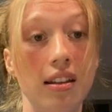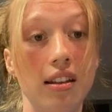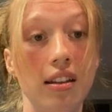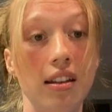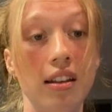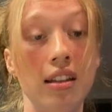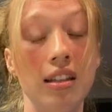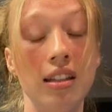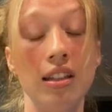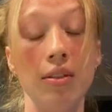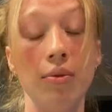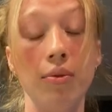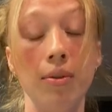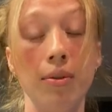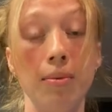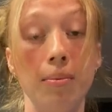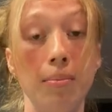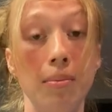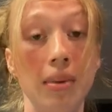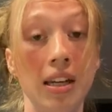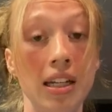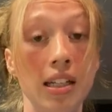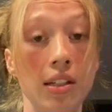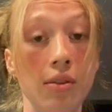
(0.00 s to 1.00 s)
This
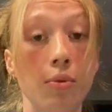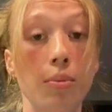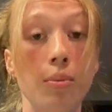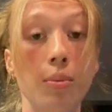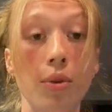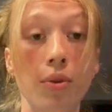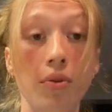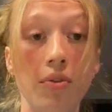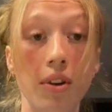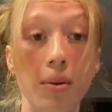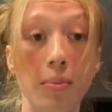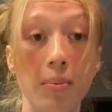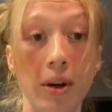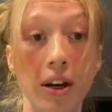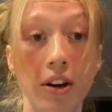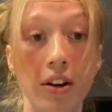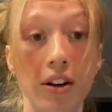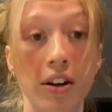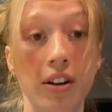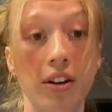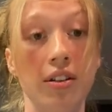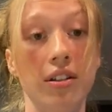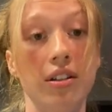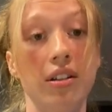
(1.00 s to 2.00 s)
means removing
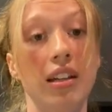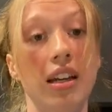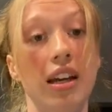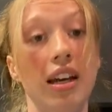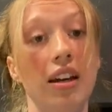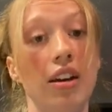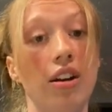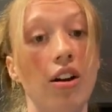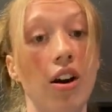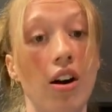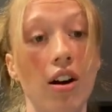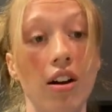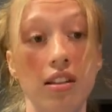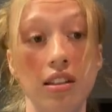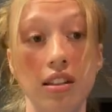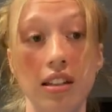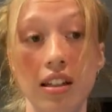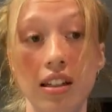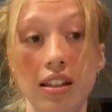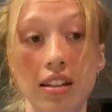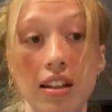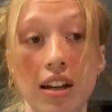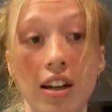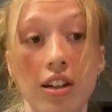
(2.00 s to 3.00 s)
barriers like costly
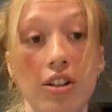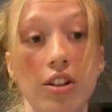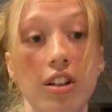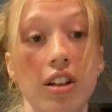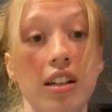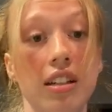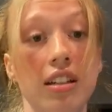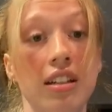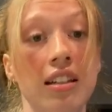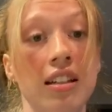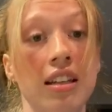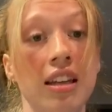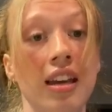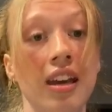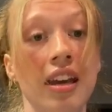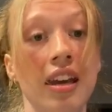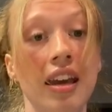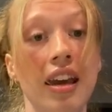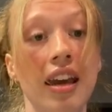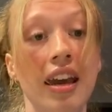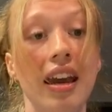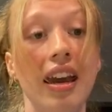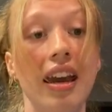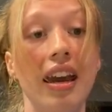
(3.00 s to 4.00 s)
sessions
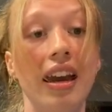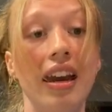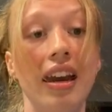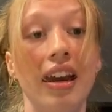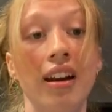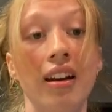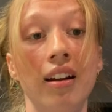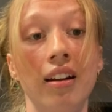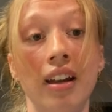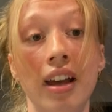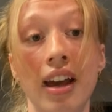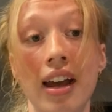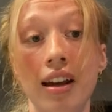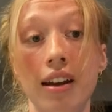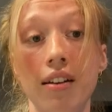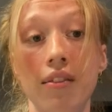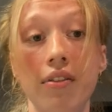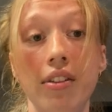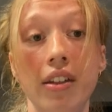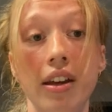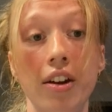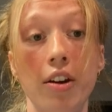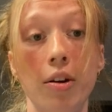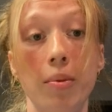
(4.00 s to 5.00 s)
and lack of
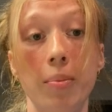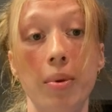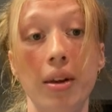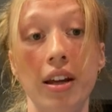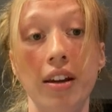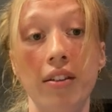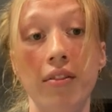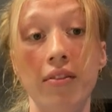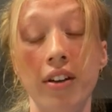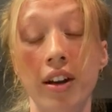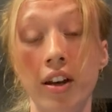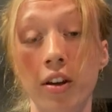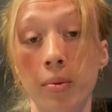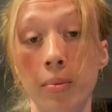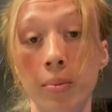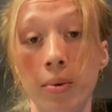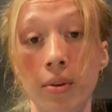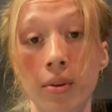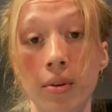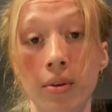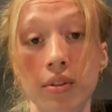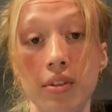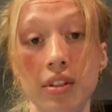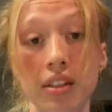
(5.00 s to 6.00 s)
therapy
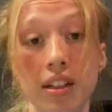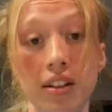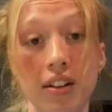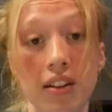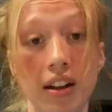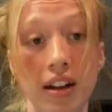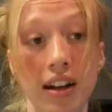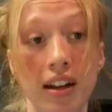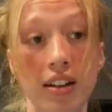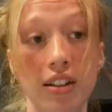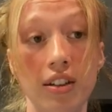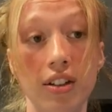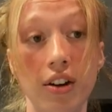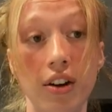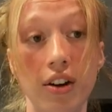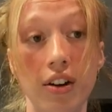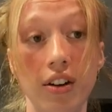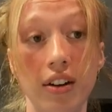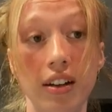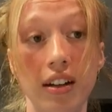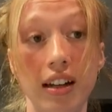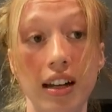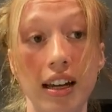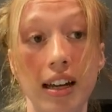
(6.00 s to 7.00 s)
available to clients
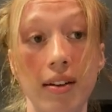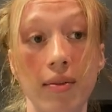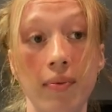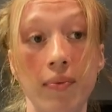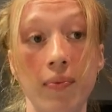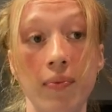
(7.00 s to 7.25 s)
currently.